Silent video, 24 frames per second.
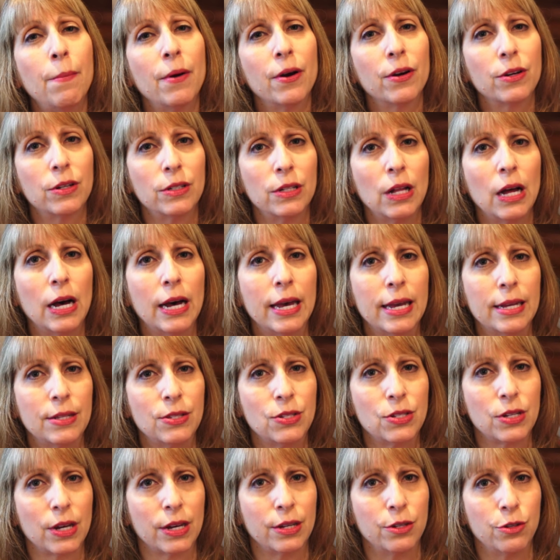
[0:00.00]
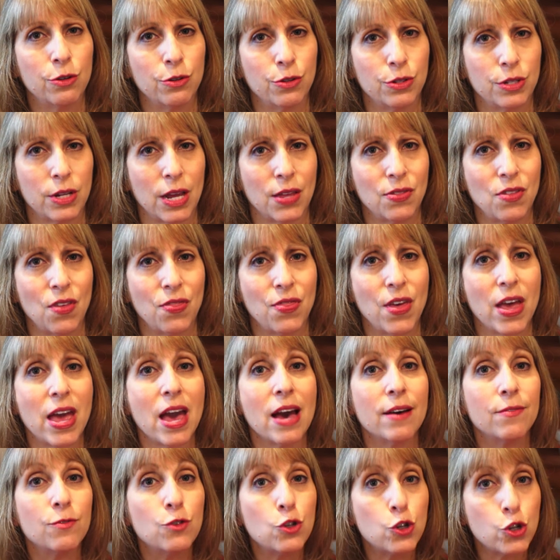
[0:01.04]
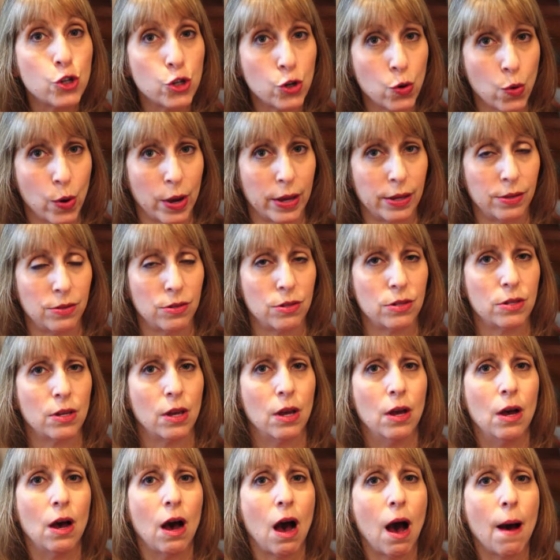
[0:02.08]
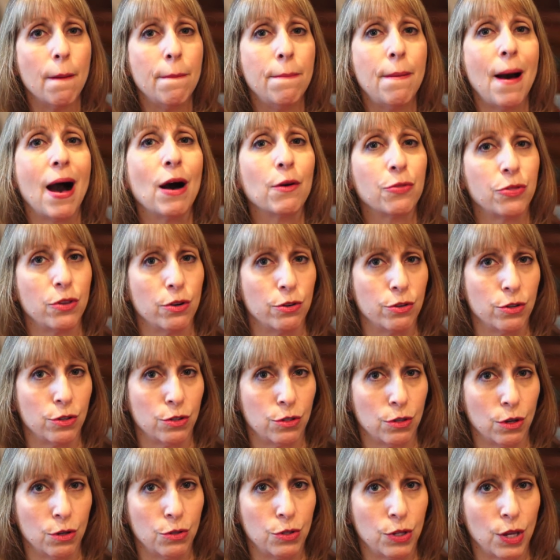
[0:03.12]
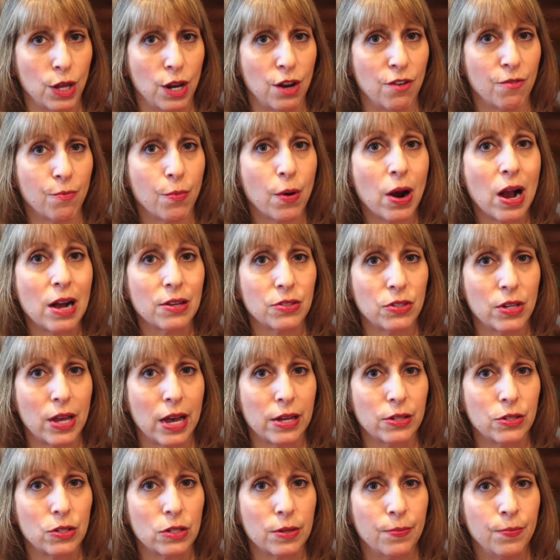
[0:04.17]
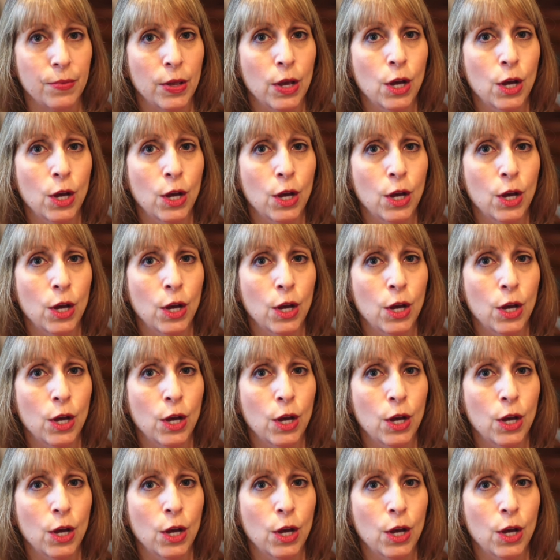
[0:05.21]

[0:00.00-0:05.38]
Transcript: our clients to understand that they have choice about their dissociative process.